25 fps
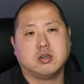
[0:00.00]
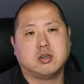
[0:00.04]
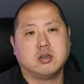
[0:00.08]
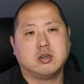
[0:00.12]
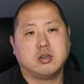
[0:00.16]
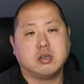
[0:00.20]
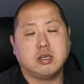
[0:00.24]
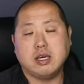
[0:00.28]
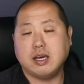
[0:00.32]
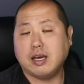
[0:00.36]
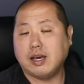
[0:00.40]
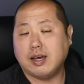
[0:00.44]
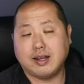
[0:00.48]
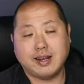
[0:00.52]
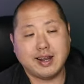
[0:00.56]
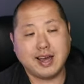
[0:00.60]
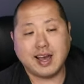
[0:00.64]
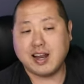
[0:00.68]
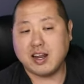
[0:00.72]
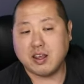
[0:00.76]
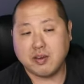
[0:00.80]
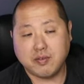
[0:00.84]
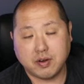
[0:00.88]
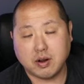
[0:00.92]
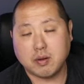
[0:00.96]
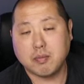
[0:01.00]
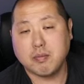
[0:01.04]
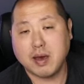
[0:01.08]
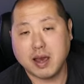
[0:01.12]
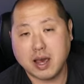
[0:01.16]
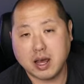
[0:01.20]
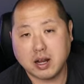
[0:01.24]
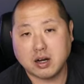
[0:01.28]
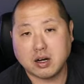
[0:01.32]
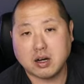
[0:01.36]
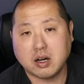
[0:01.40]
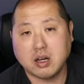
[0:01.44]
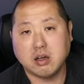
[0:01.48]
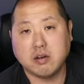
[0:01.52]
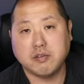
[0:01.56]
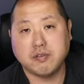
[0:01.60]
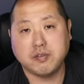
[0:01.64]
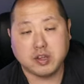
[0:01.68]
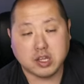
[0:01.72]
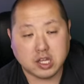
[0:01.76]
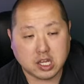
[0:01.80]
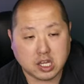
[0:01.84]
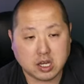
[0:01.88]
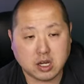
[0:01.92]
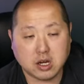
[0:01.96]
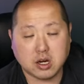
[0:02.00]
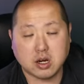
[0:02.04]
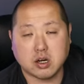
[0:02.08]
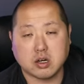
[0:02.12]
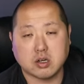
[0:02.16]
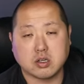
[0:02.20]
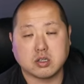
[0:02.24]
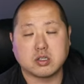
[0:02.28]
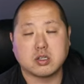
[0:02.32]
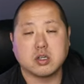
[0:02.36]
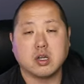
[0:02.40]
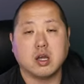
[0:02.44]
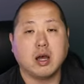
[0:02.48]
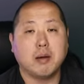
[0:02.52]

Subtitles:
Yeah, not even a matter of years,